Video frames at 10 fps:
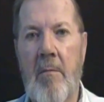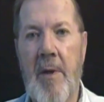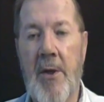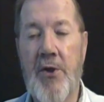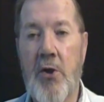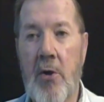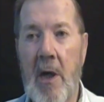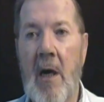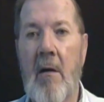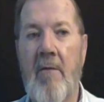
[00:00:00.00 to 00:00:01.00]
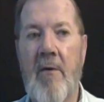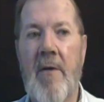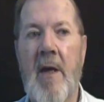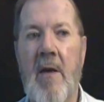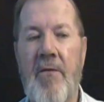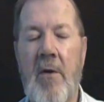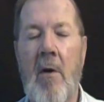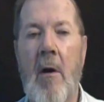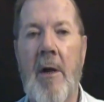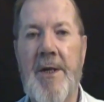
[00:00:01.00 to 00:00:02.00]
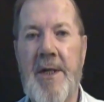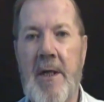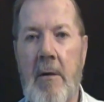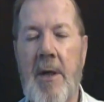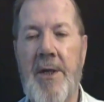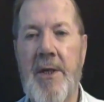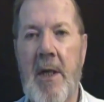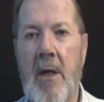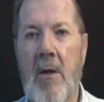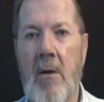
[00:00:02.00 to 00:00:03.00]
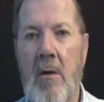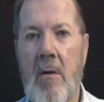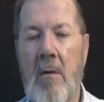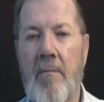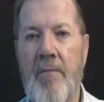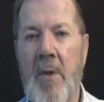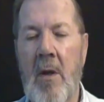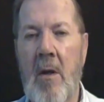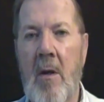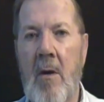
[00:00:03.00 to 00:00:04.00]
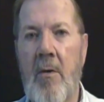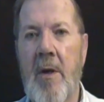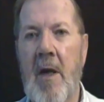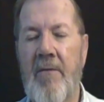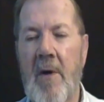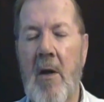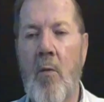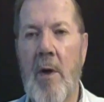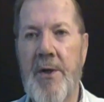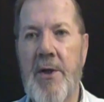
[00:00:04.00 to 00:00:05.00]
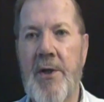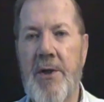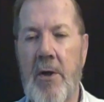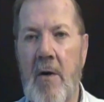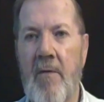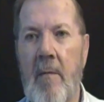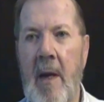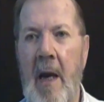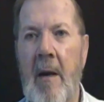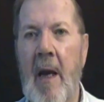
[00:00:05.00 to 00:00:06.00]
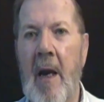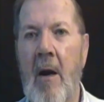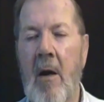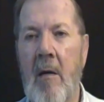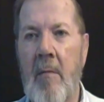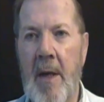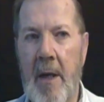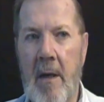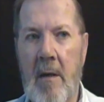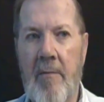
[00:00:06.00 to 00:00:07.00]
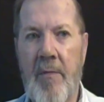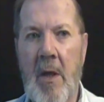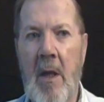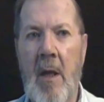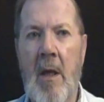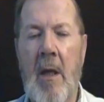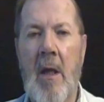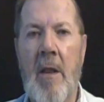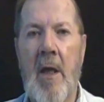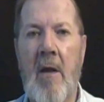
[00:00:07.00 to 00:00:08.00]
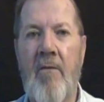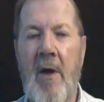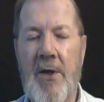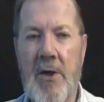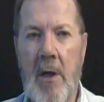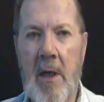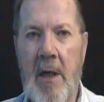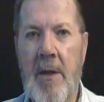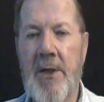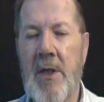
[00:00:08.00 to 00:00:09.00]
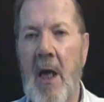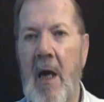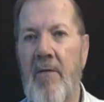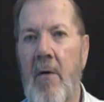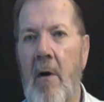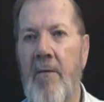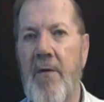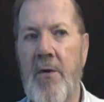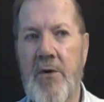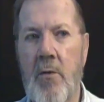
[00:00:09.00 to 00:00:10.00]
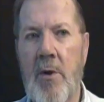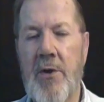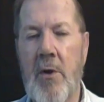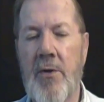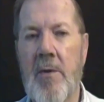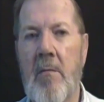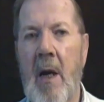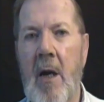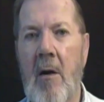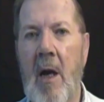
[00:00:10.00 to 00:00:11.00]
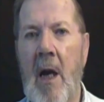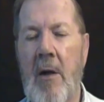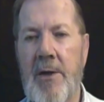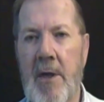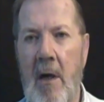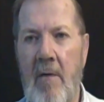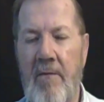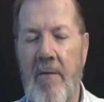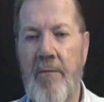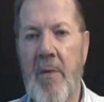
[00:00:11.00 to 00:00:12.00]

Be assured, however, that if you are a serious seeker who definitely wants to serve and are committed, then eventually in this life or future one chosen by your higher self,